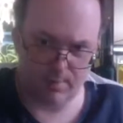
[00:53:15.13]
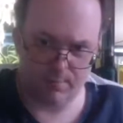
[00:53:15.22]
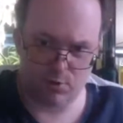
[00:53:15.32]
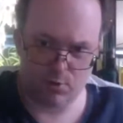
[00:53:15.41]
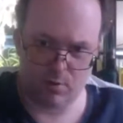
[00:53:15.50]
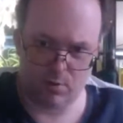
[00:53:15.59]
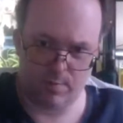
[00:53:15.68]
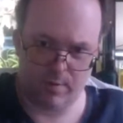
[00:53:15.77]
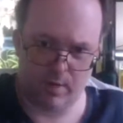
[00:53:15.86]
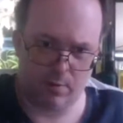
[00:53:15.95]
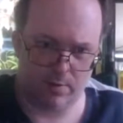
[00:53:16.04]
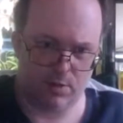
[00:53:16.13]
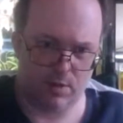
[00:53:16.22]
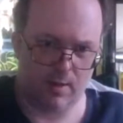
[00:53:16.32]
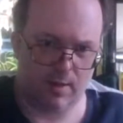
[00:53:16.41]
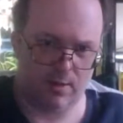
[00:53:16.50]
a bristlenose pleco in a
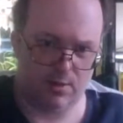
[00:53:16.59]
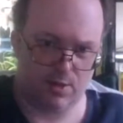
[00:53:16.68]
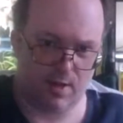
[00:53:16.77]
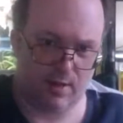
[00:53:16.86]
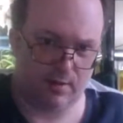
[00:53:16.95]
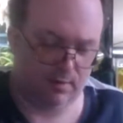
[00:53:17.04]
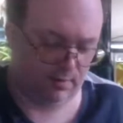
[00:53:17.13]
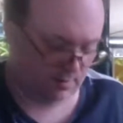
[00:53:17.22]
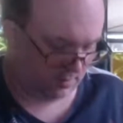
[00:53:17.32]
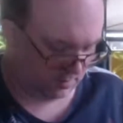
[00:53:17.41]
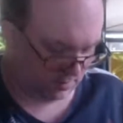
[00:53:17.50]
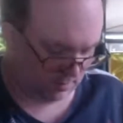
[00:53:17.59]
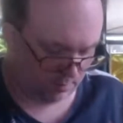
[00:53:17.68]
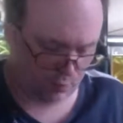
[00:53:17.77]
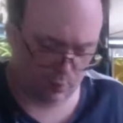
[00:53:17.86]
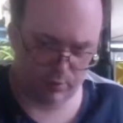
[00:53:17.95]
10-gallon tank.
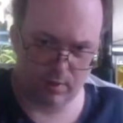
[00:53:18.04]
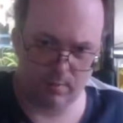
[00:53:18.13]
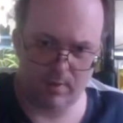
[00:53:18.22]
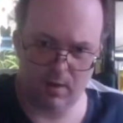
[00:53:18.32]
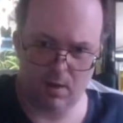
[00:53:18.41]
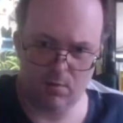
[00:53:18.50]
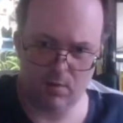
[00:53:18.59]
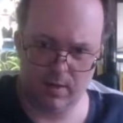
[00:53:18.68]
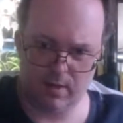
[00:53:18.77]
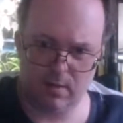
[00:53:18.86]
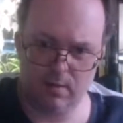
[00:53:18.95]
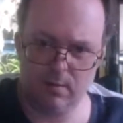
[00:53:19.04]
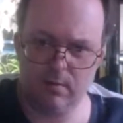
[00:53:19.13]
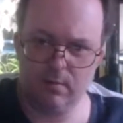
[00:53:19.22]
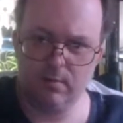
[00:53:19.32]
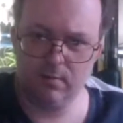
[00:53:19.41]
Poor thing would be lonely.
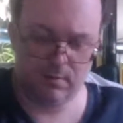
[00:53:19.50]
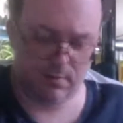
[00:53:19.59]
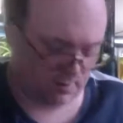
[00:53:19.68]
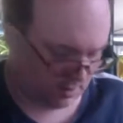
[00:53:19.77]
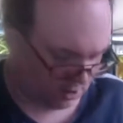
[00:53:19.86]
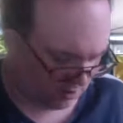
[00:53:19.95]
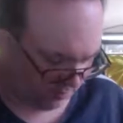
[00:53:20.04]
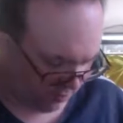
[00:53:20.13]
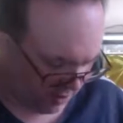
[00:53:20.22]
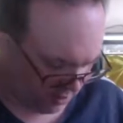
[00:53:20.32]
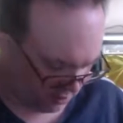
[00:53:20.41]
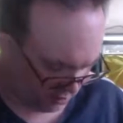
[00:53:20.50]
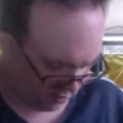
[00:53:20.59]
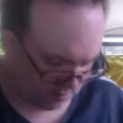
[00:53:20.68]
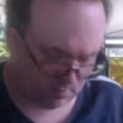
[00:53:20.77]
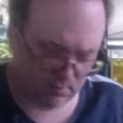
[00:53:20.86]
Need some friends.